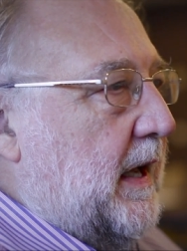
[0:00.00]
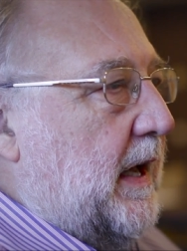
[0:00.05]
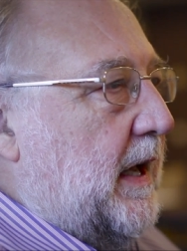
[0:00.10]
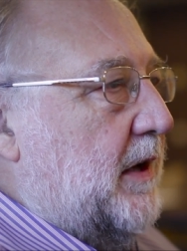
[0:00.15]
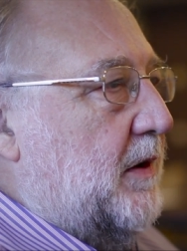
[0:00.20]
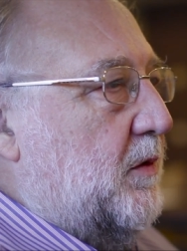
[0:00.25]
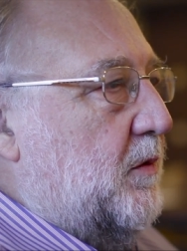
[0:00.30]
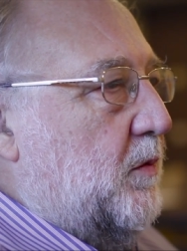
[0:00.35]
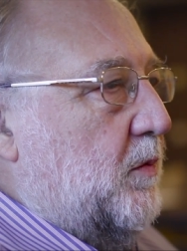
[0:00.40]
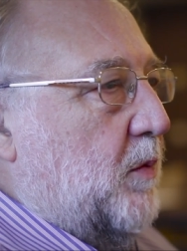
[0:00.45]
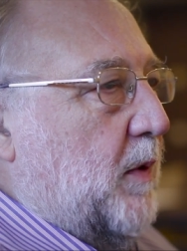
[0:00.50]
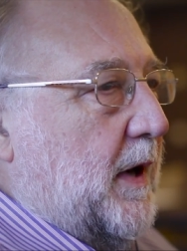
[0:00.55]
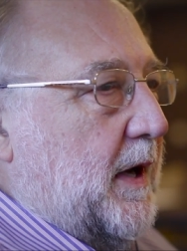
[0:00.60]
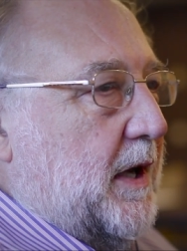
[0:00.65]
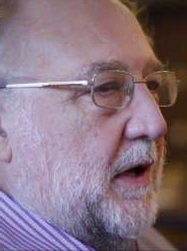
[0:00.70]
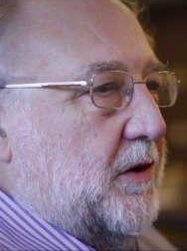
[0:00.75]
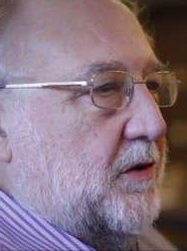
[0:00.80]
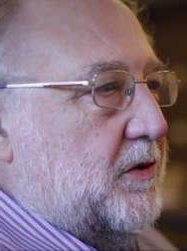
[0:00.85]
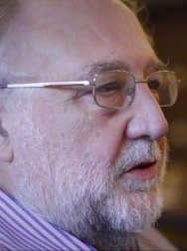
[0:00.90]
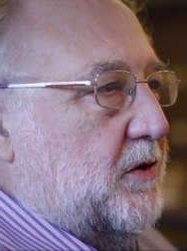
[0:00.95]
and
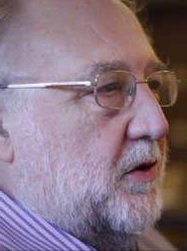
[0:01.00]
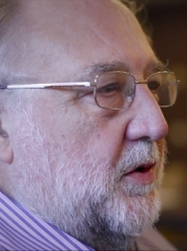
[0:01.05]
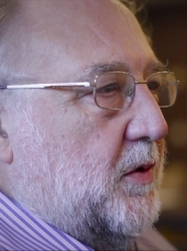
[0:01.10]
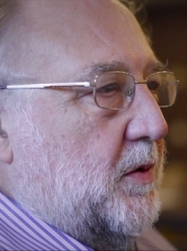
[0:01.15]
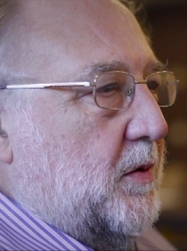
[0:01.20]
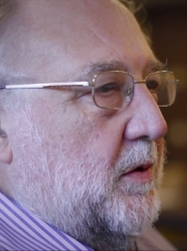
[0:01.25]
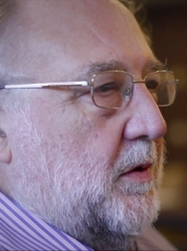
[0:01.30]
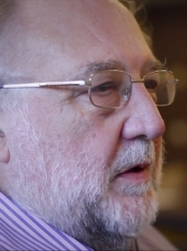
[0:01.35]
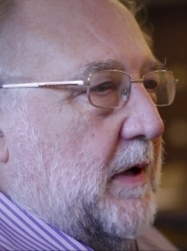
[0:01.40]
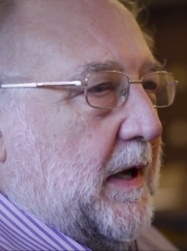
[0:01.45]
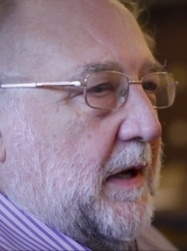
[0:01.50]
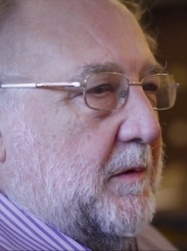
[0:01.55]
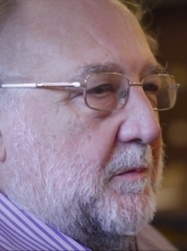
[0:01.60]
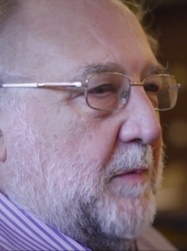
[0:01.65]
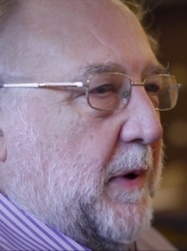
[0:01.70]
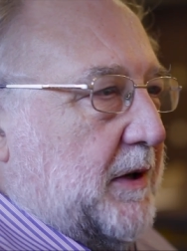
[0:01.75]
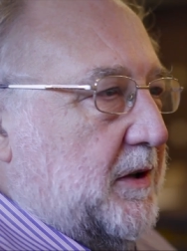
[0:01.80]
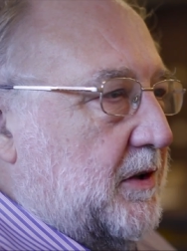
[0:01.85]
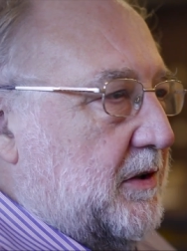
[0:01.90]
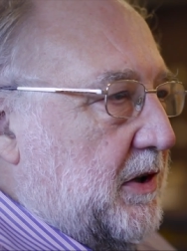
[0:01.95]
ways to
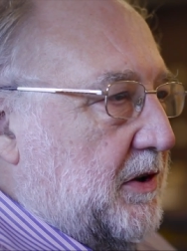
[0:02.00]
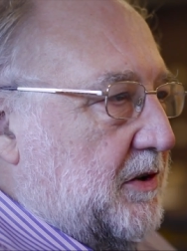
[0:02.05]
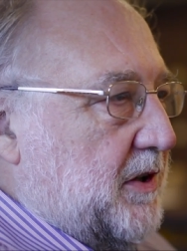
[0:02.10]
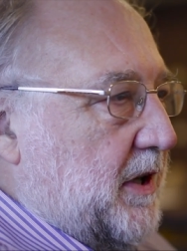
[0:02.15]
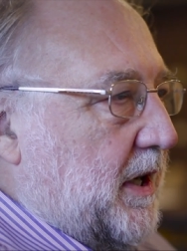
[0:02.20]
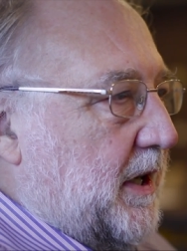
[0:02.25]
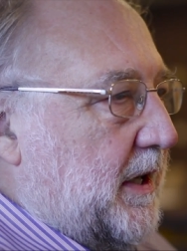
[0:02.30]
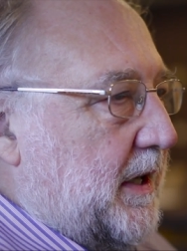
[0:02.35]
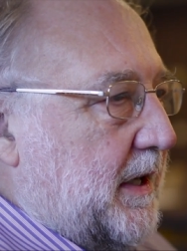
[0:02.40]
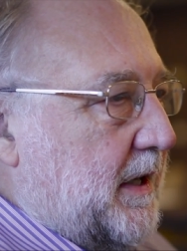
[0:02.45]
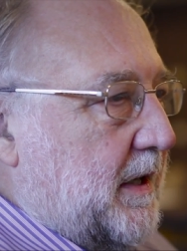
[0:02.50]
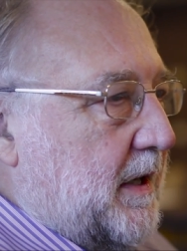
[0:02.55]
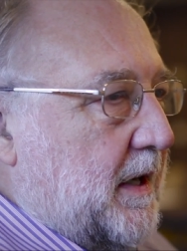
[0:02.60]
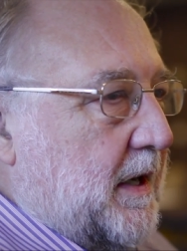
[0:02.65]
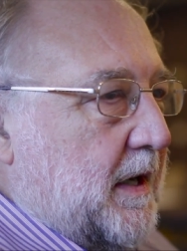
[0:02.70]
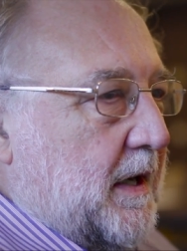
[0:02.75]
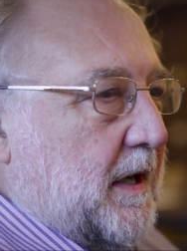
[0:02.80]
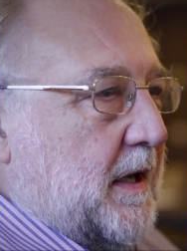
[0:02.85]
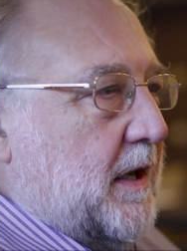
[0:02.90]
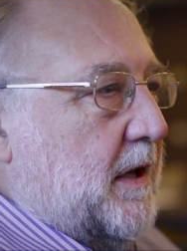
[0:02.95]
better design
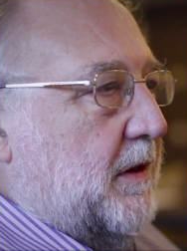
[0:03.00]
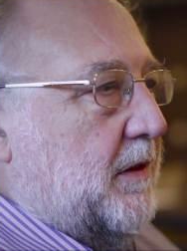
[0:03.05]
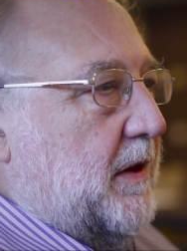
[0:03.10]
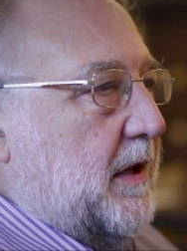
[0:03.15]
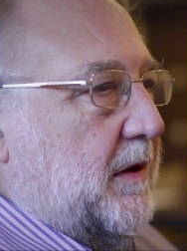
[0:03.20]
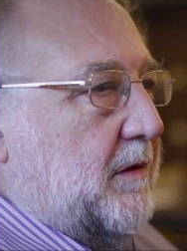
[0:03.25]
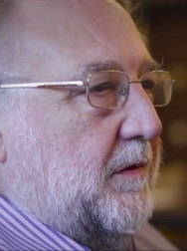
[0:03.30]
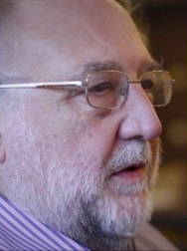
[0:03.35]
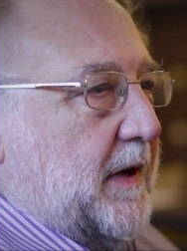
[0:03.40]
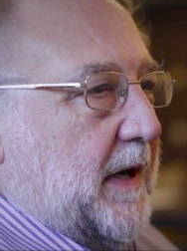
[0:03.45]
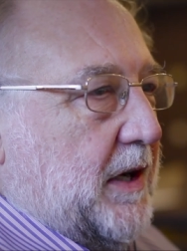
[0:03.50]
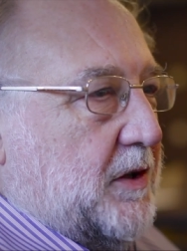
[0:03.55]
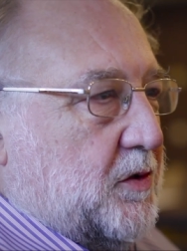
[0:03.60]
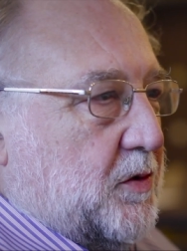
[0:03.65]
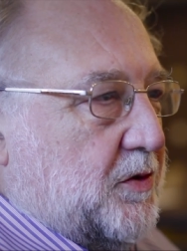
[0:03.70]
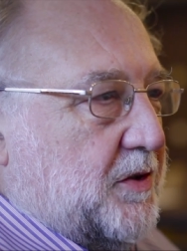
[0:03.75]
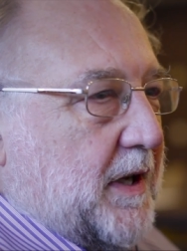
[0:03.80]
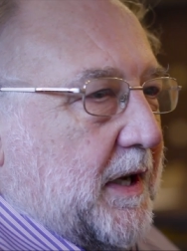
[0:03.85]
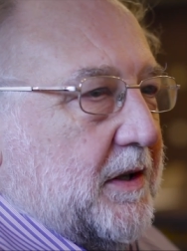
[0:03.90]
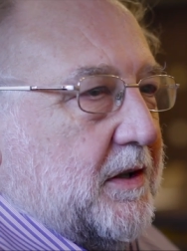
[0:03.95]
the
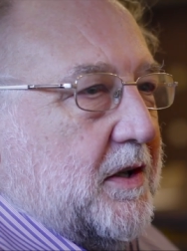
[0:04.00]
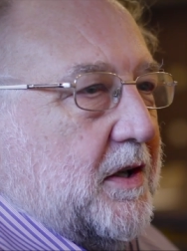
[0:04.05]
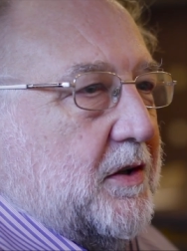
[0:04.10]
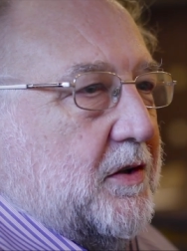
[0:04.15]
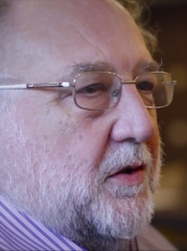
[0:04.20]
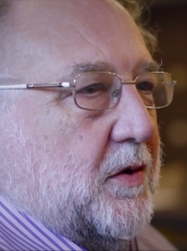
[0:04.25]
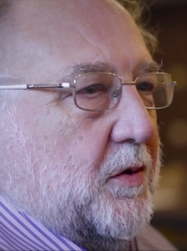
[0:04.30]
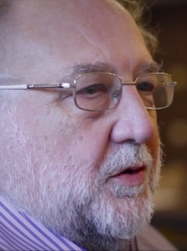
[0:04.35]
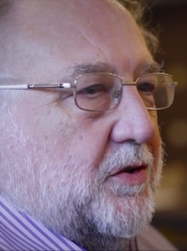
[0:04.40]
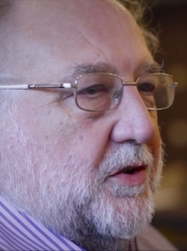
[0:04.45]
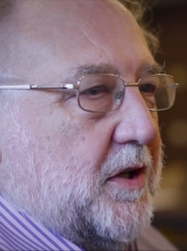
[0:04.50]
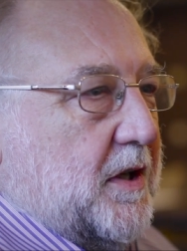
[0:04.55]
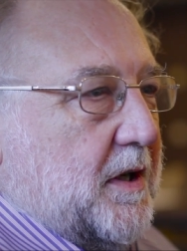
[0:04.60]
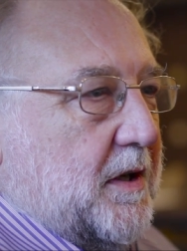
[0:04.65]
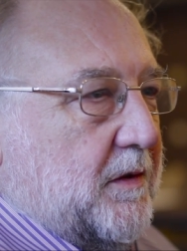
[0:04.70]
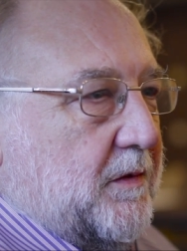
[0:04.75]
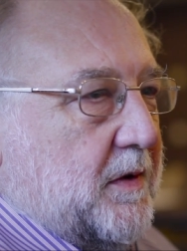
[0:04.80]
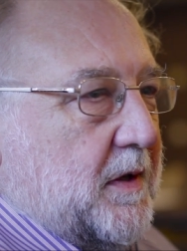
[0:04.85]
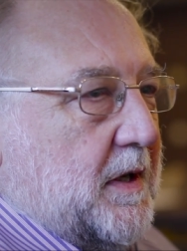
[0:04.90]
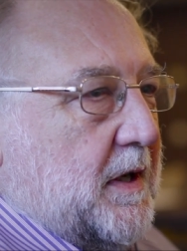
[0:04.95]
financial sector to
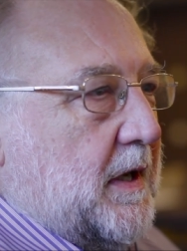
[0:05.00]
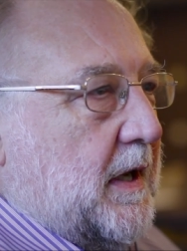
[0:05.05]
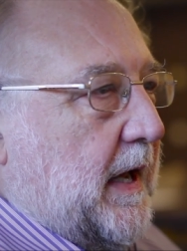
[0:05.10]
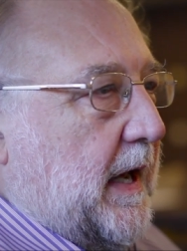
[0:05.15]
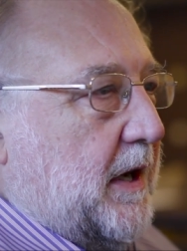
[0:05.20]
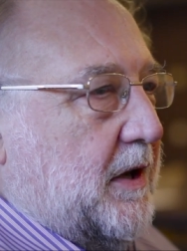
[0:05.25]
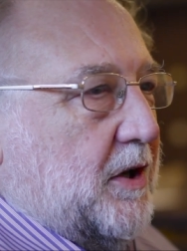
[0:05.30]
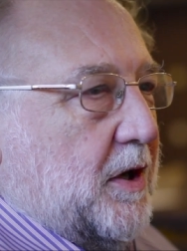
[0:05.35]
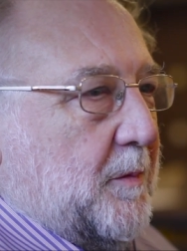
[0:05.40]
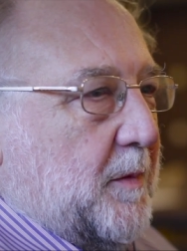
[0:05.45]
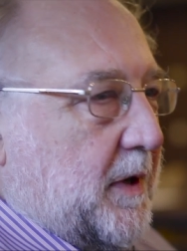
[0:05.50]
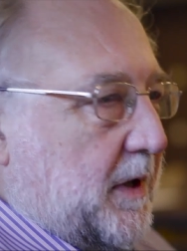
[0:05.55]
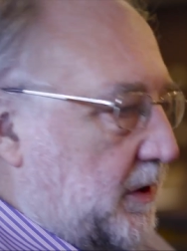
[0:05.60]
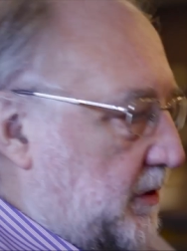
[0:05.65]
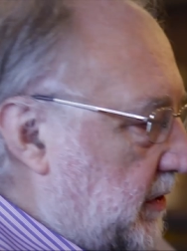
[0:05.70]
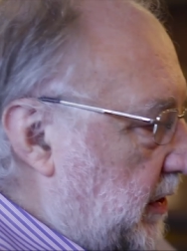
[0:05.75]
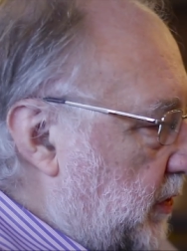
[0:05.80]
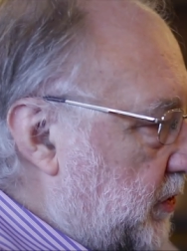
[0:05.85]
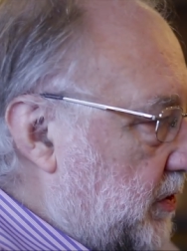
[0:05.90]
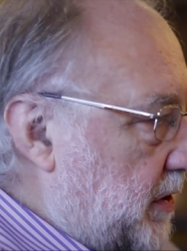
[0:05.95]
serve economic,
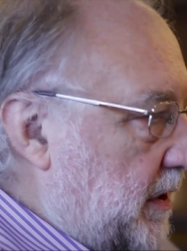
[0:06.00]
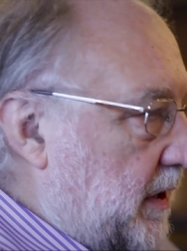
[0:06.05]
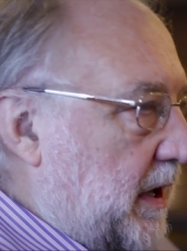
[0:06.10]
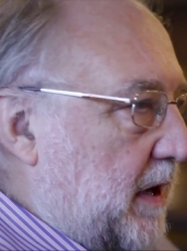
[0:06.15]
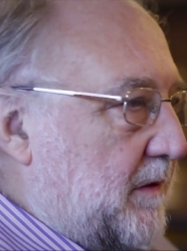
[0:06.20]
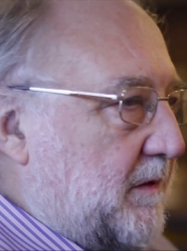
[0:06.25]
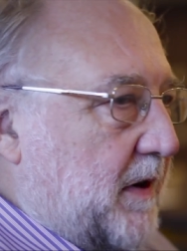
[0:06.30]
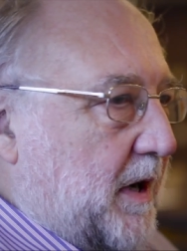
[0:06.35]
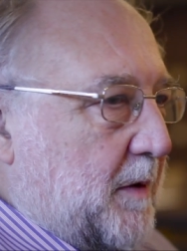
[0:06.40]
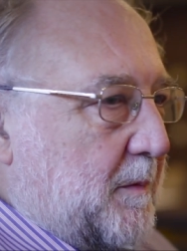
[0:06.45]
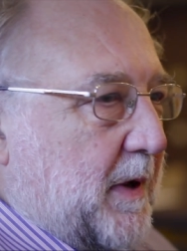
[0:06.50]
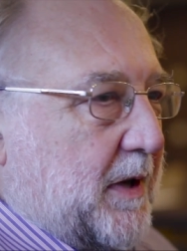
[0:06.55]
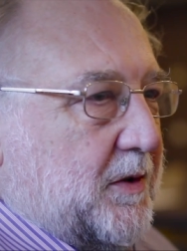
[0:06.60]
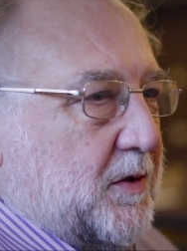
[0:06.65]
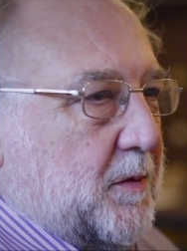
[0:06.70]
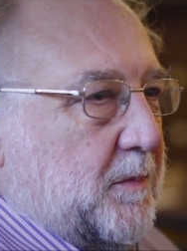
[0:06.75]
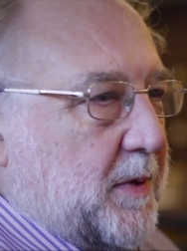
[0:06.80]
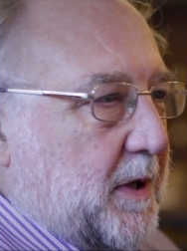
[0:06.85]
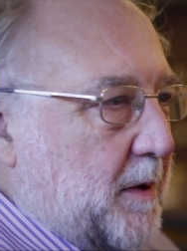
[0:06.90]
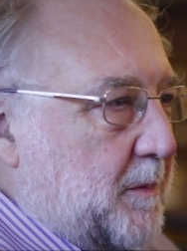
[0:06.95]
social and
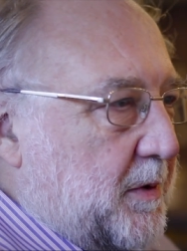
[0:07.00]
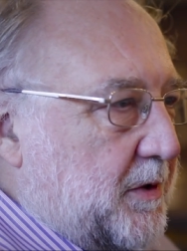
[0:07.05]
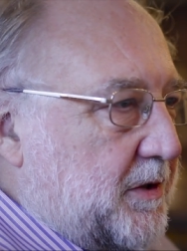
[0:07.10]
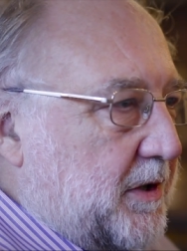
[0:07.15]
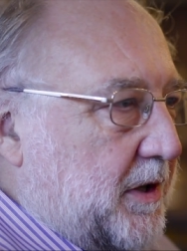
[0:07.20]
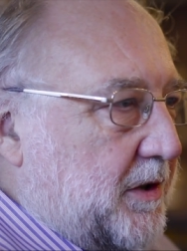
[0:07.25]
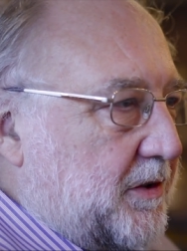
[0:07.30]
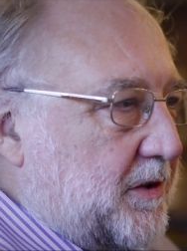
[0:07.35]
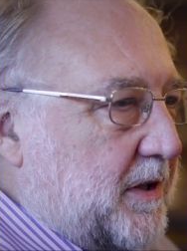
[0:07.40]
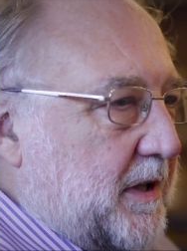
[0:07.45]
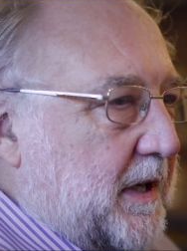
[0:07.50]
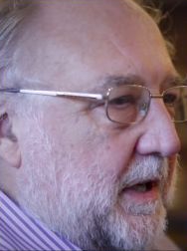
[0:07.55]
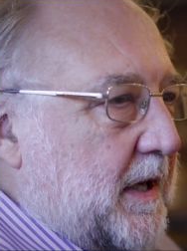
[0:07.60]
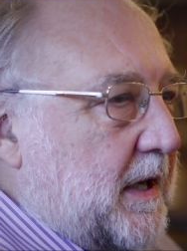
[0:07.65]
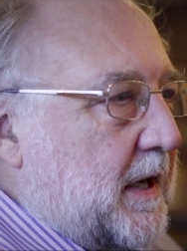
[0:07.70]
environmental purposes.